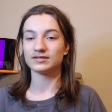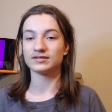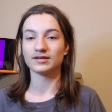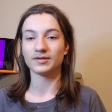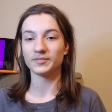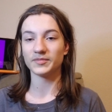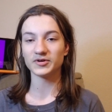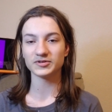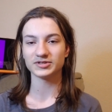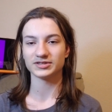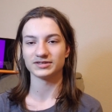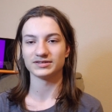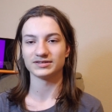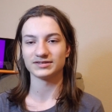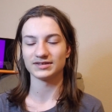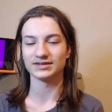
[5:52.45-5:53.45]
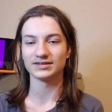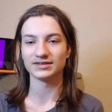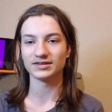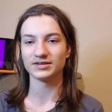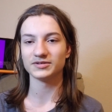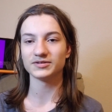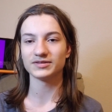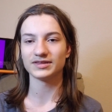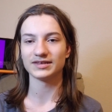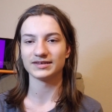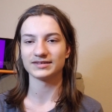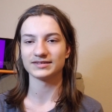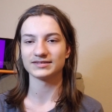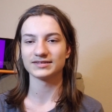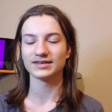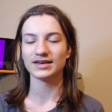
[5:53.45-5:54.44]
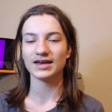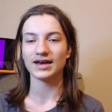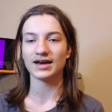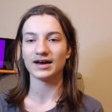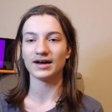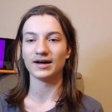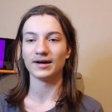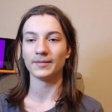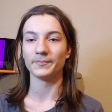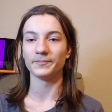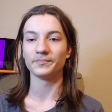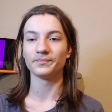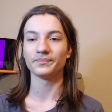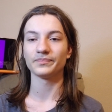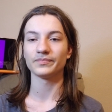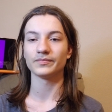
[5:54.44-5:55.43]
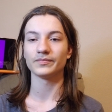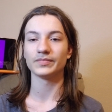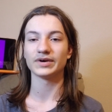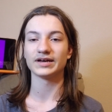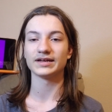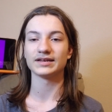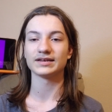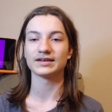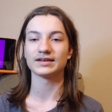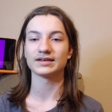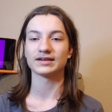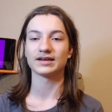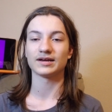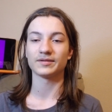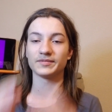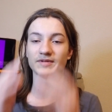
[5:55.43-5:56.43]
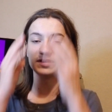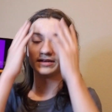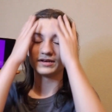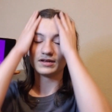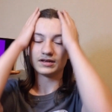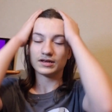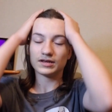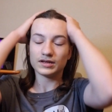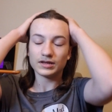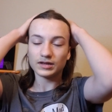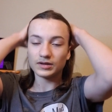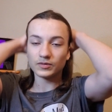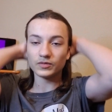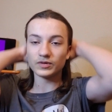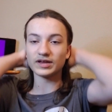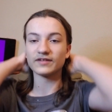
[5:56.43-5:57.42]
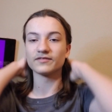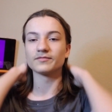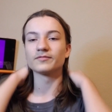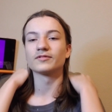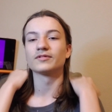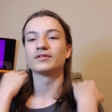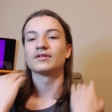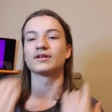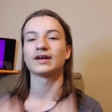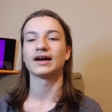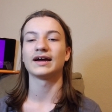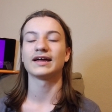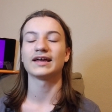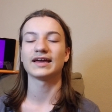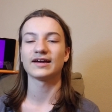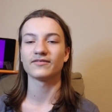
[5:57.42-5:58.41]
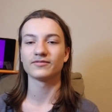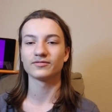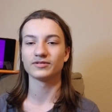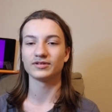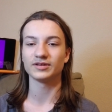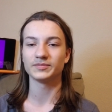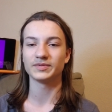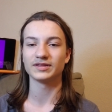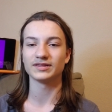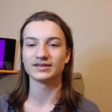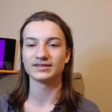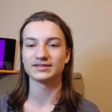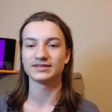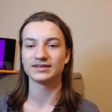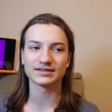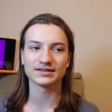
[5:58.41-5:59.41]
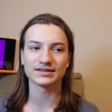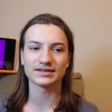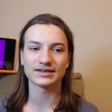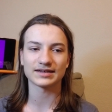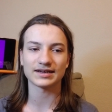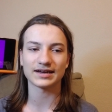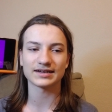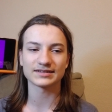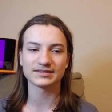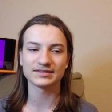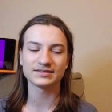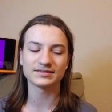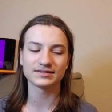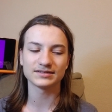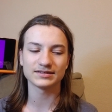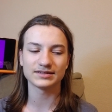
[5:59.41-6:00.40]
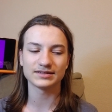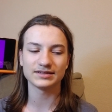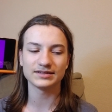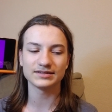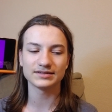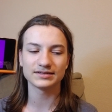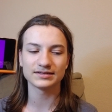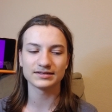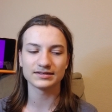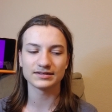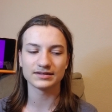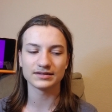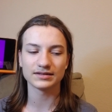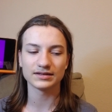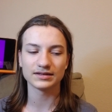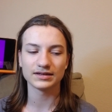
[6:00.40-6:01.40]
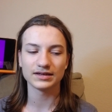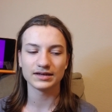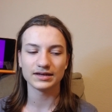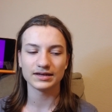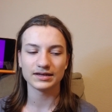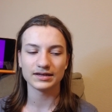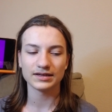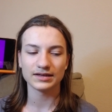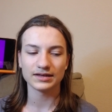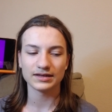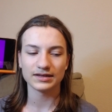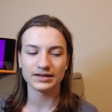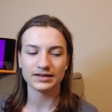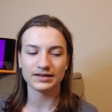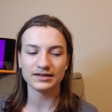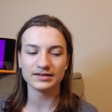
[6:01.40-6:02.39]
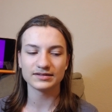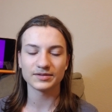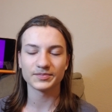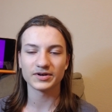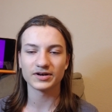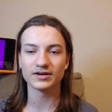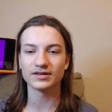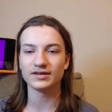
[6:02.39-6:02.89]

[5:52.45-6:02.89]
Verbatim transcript: emotions and good things. Um, but I mean, we haven't really. I haven't really been listening. Axel, he's he's a part of